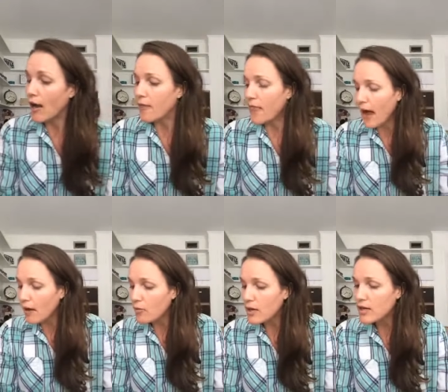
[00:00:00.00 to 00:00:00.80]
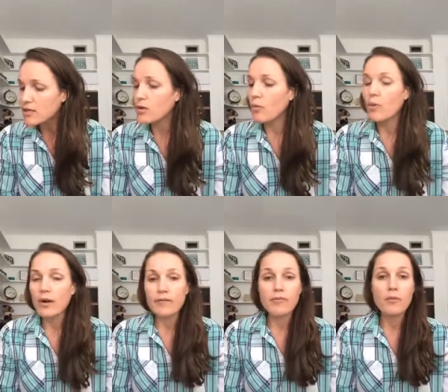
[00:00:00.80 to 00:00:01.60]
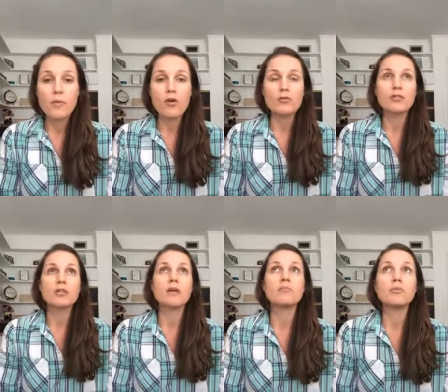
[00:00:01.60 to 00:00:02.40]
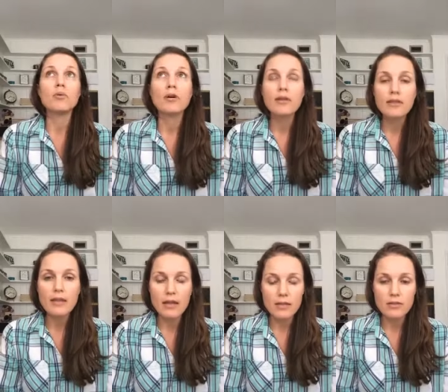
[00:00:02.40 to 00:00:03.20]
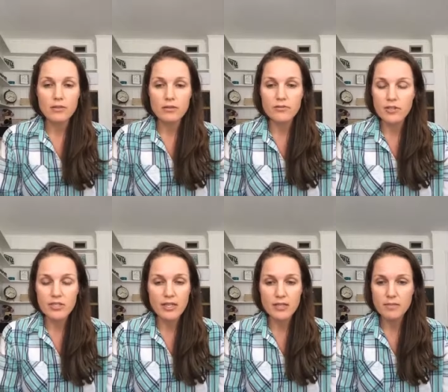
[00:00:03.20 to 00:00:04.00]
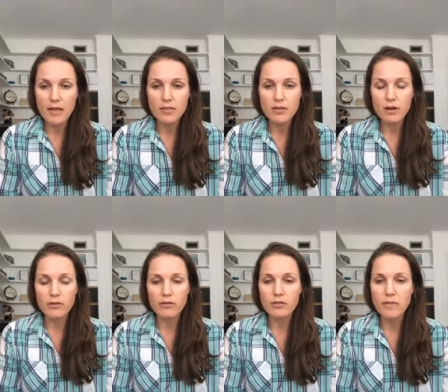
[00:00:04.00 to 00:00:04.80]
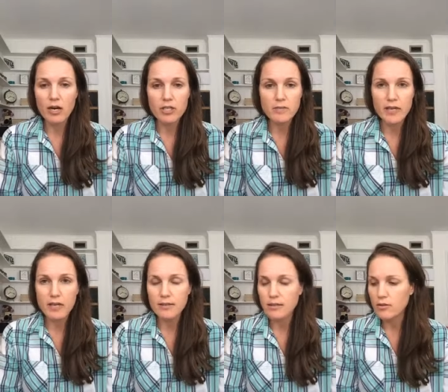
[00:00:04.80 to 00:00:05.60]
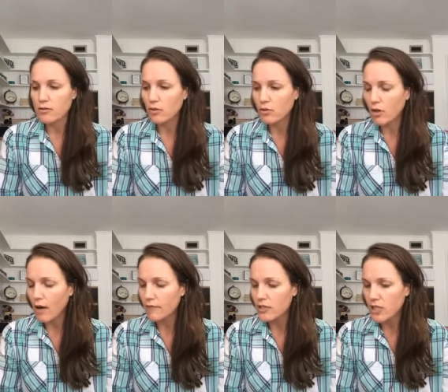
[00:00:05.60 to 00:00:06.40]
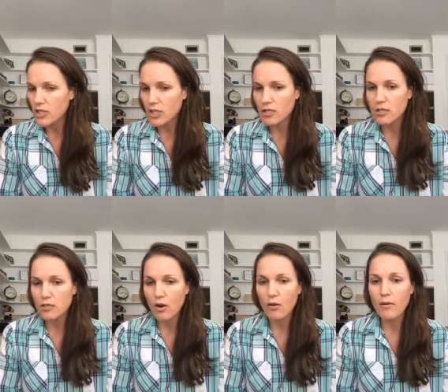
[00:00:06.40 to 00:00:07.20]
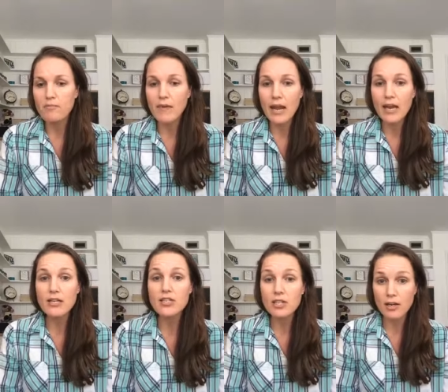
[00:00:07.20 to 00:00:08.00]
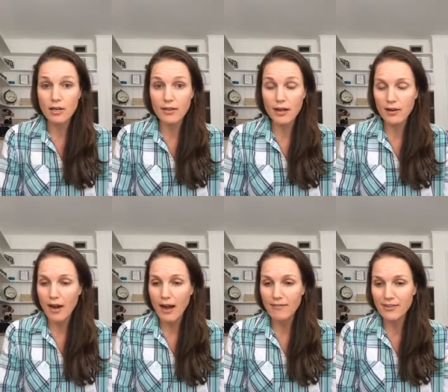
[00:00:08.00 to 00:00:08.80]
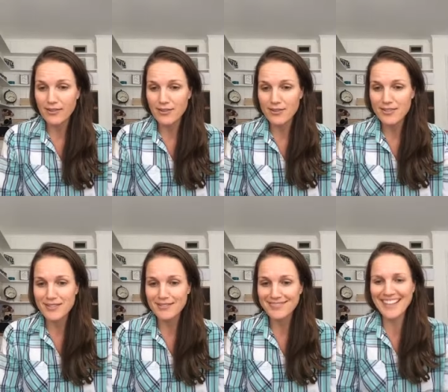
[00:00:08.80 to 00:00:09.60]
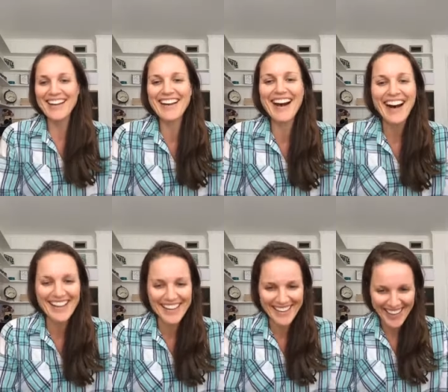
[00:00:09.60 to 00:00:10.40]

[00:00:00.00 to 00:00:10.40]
That was one of the most important things, those first 6 months, are those marriage meetings and those goal conversations. So make sure that you're having those. Colin.